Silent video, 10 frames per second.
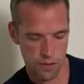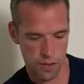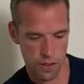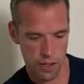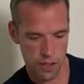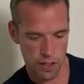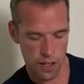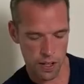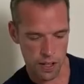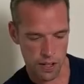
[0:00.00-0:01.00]

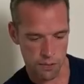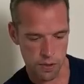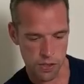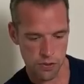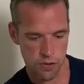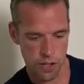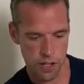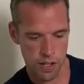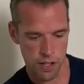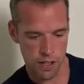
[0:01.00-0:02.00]
Okay, I'm just trying to